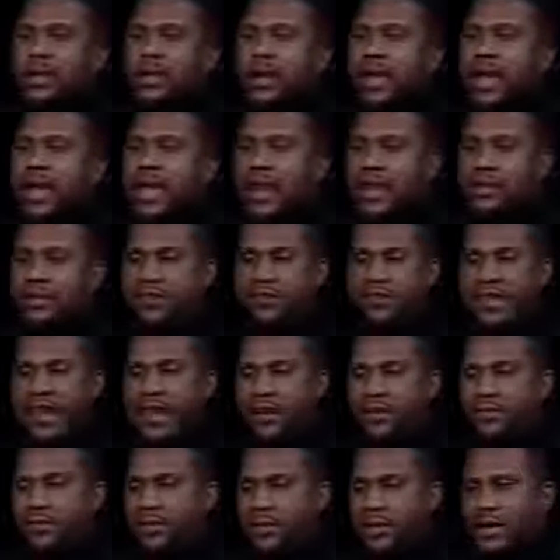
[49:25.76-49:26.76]
And I
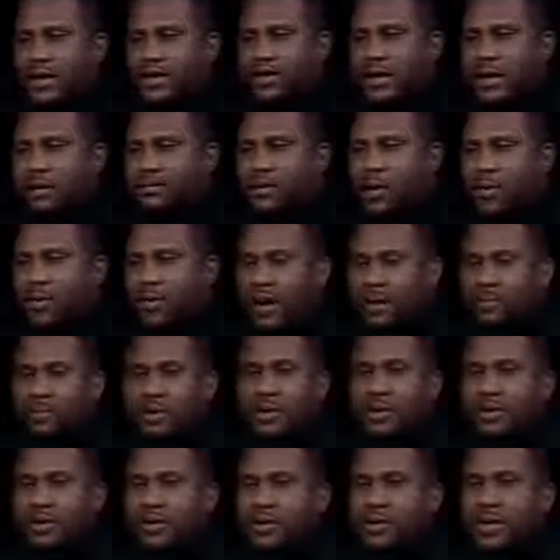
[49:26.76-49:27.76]
decided that at that moment I
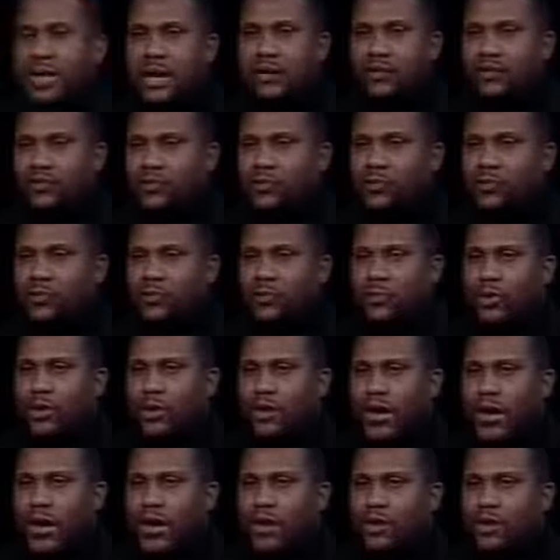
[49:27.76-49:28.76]
really need to get out of school.
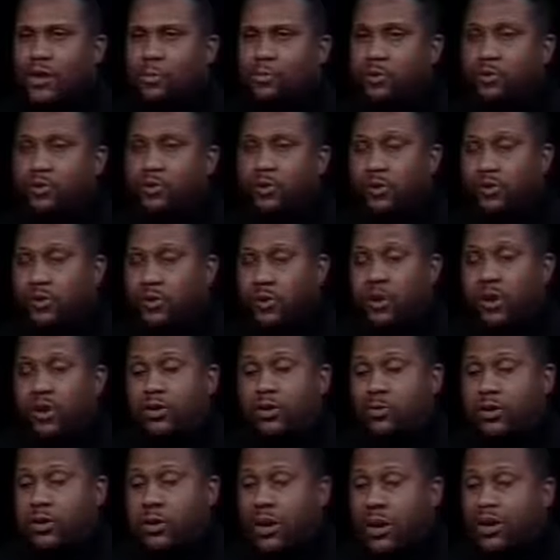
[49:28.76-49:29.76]
And I originally thought,
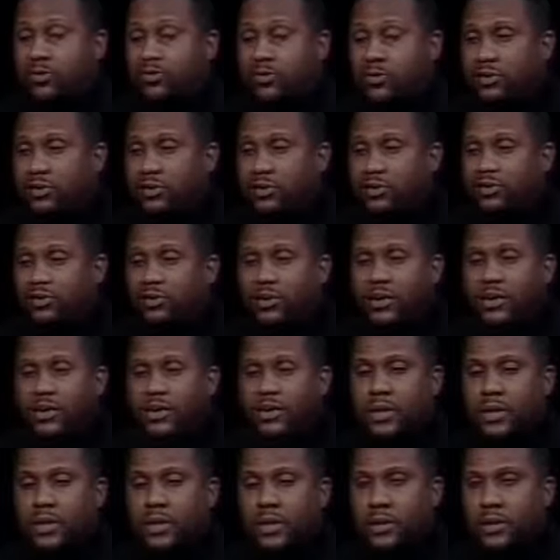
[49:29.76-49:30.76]
to be honest with you,
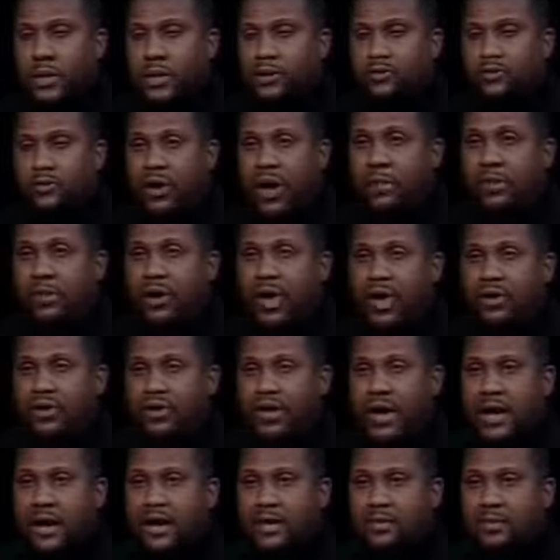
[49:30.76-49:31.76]
uh, about dropping out of
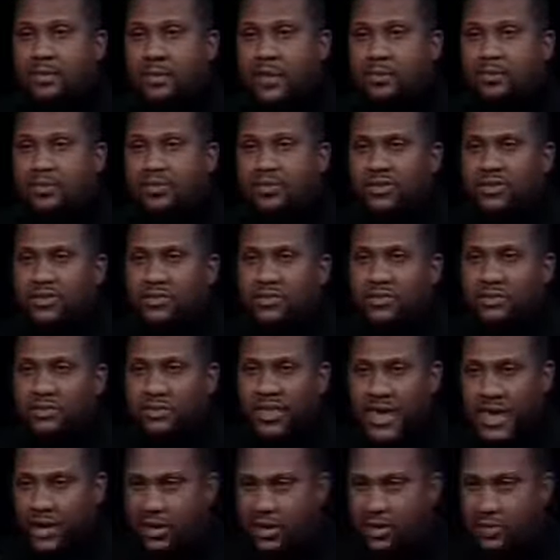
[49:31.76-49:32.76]
college. I was
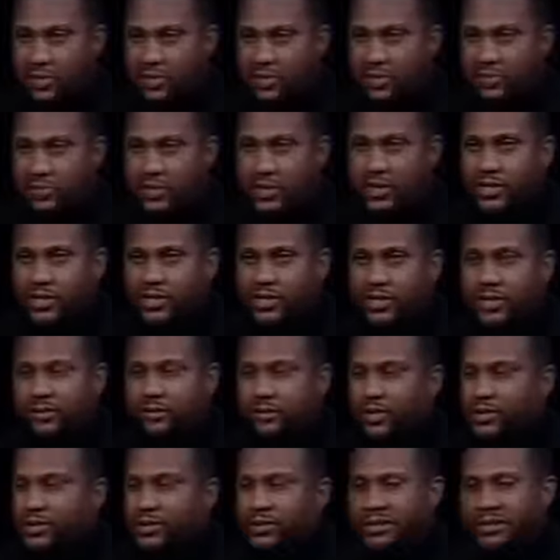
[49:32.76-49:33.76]
that close to finishing,
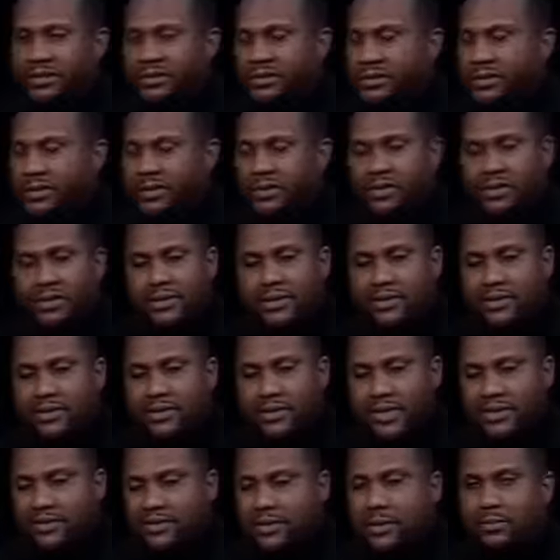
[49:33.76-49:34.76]
but you
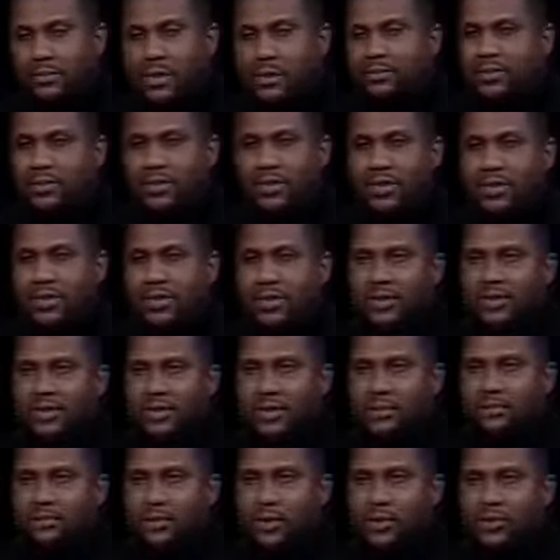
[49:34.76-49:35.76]
know, I said, I'm, I'm sick of this.
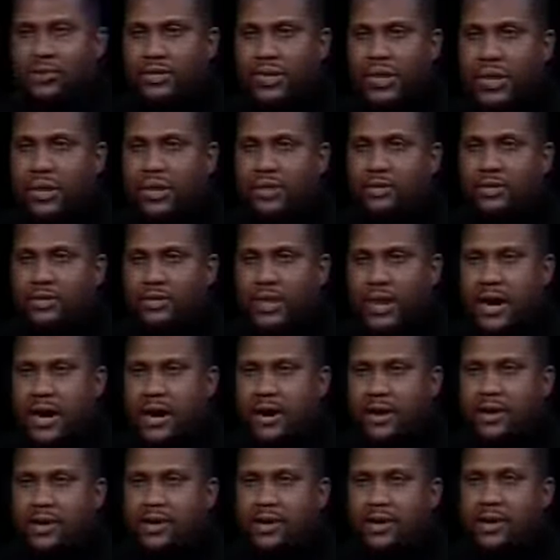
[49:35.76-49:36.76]
I'm burnt out. I'm
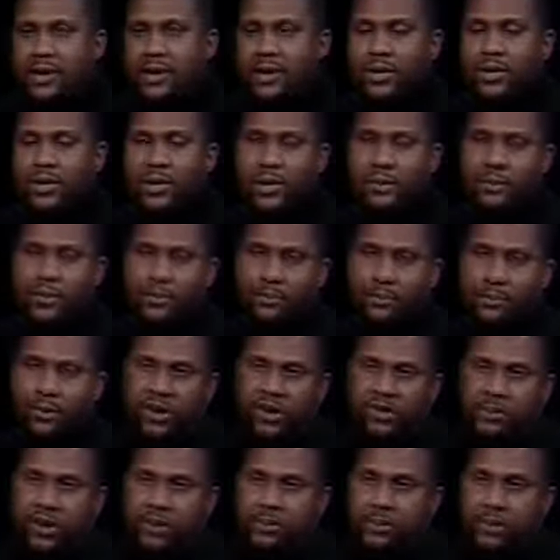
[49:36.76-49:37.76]
tired. I'm
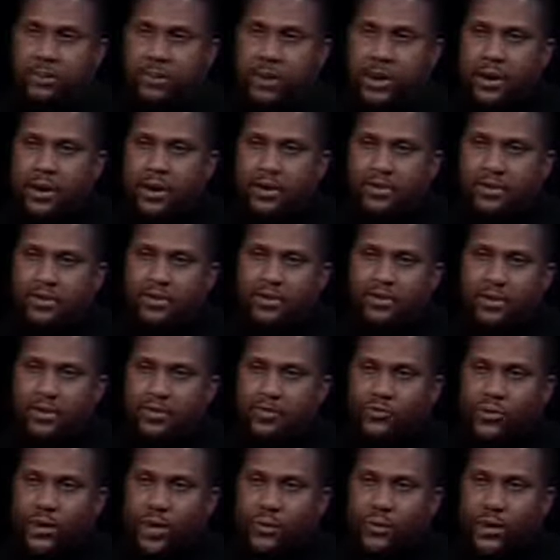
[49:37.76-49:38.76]
depressed about my parents. I'm just
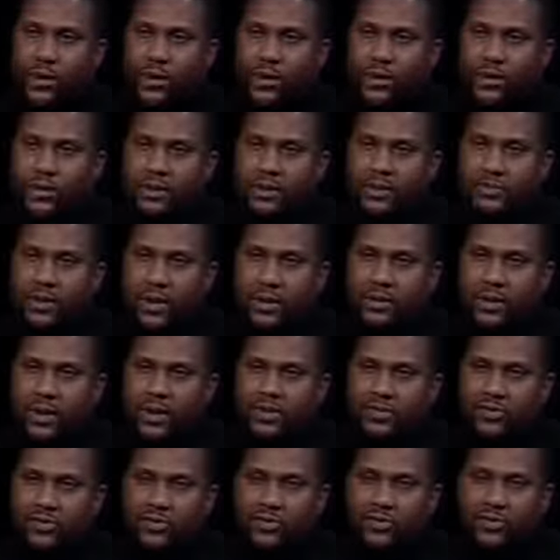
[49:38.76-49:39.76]
going to drop out of drop out
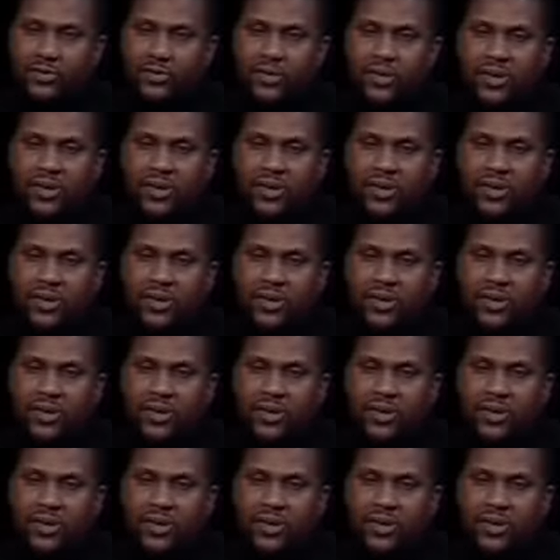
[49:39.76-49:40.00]
of school.